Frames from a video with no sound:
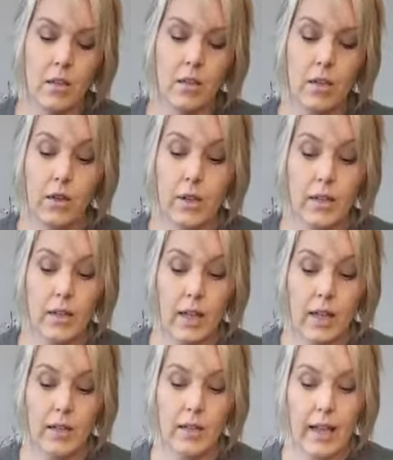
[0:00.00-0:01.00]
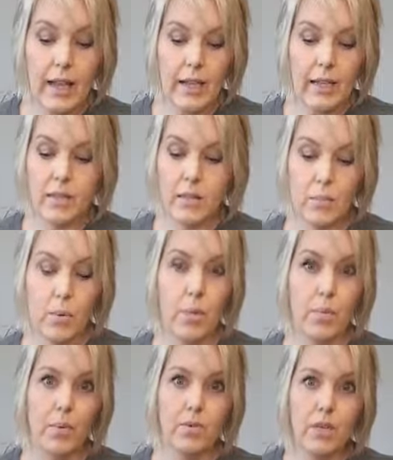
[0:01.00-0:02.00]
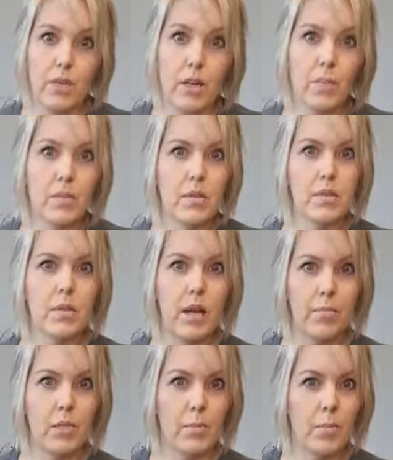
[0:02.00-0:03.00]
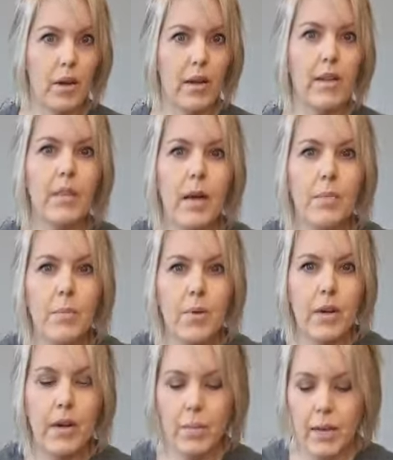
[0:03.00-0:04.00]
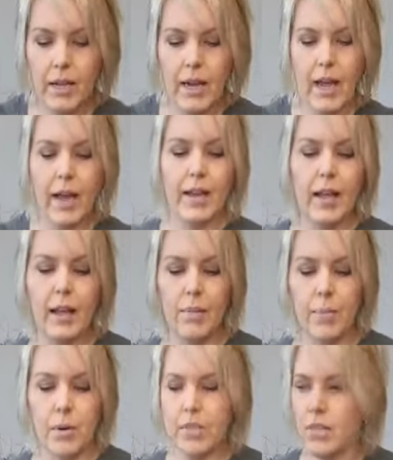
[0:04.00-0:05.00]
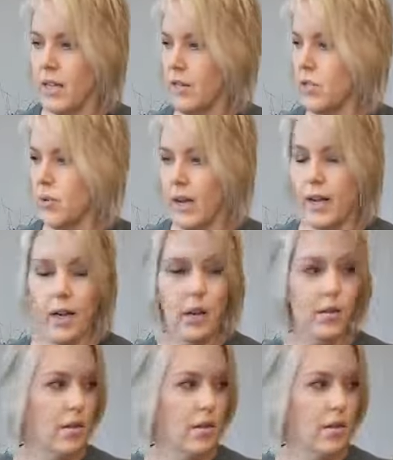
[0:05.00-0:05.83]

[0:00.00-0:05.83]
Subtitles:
You could then lay in some purple tulips come spring. That'd be pretty. We could add a bird's nest right here.